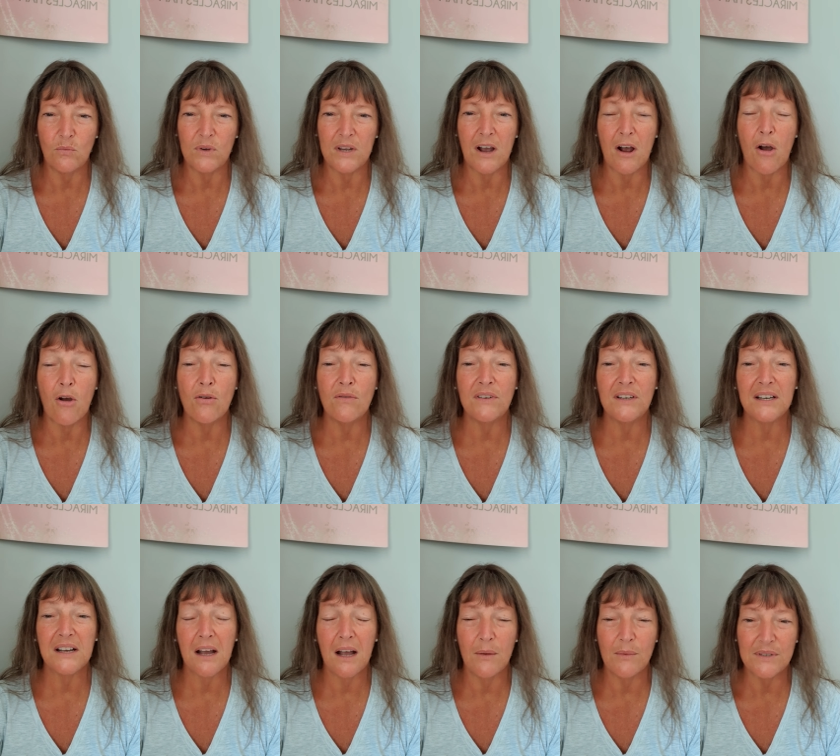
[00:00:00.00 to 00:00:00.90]
We are
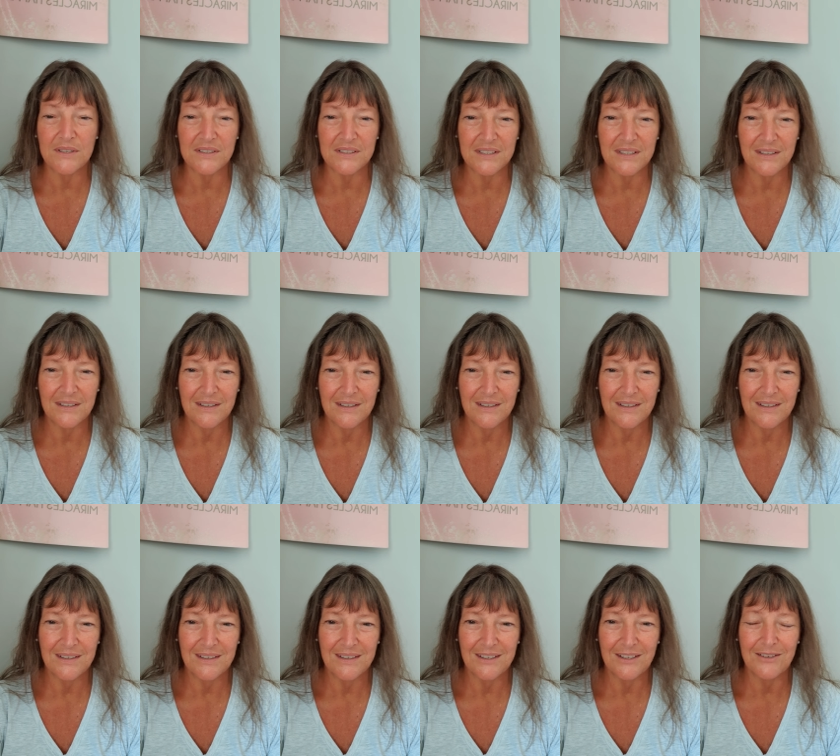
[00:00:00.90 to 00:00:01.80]
overcomers
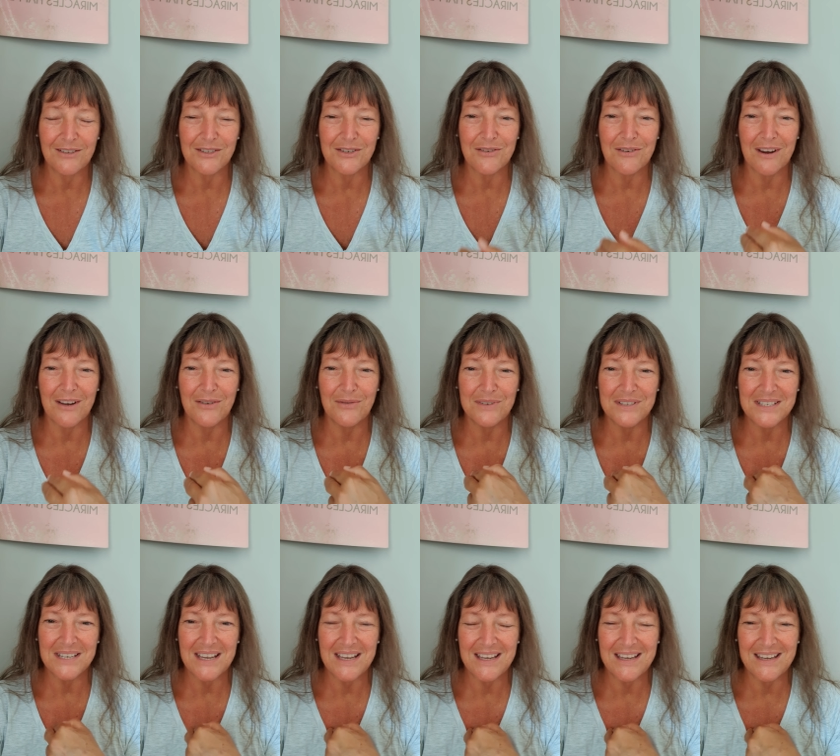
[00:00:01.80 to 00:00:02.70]
because greater
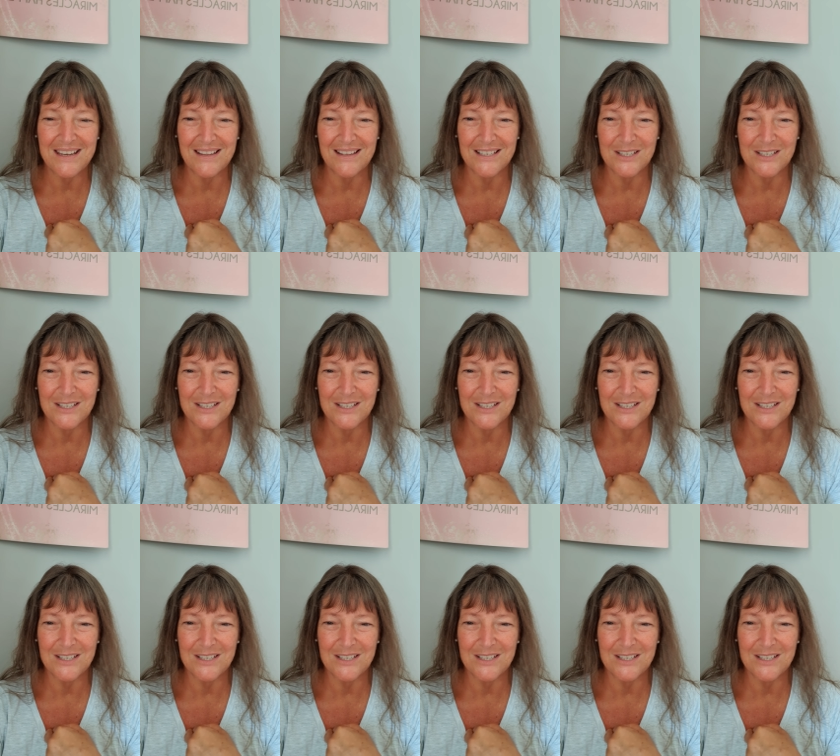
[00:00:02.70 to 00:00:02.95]
is He,